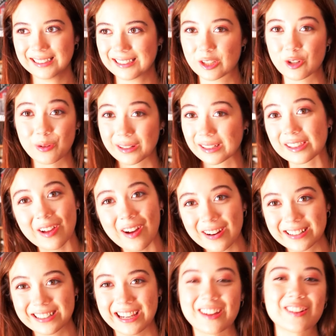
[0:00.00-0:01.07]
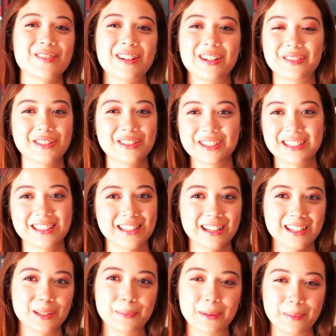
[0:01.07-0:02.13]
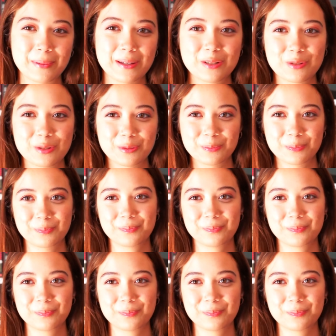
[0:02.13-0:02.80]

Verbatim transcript: during lockdown when I was just stuck in my bedroom.